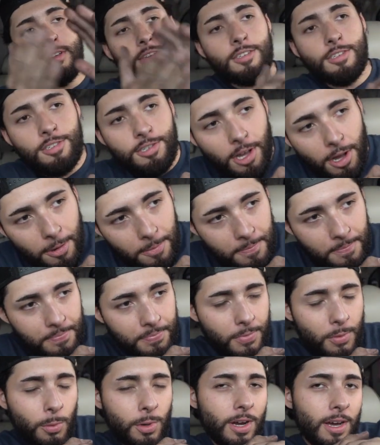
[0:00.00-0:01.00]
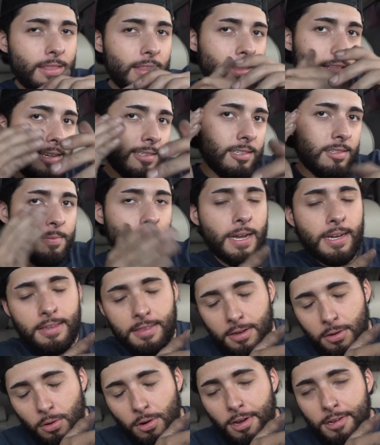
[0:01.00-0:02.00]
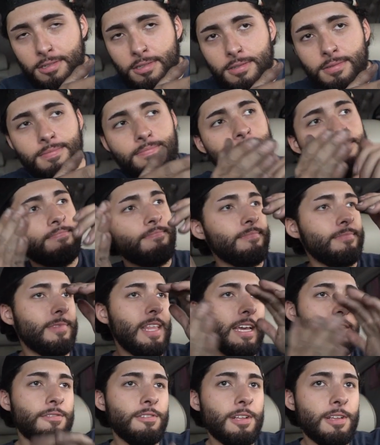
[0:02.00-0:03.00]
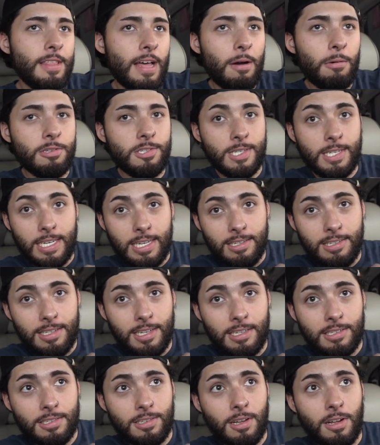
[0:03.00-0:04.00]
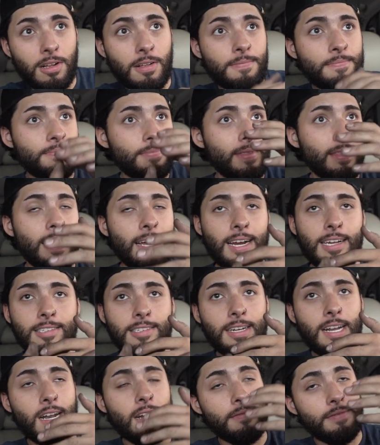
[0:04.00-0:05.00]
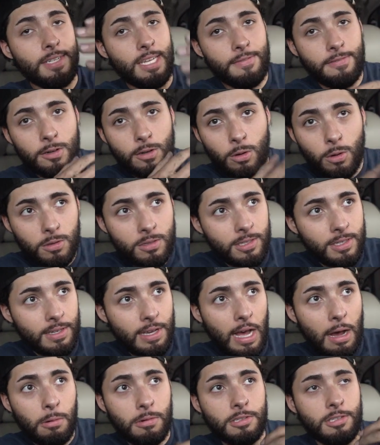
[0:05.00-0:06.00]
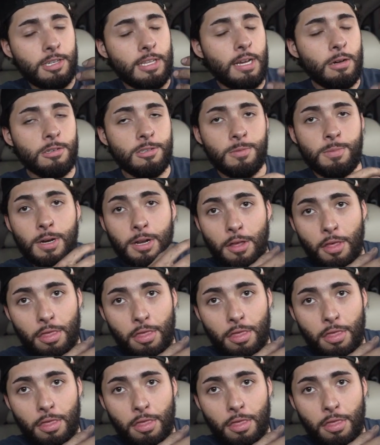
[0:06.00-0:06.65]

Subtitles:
So, we got the Lexus back in the garage. Thankfully, that was an easy install. Like I said, out of difficulty, I would say that was about a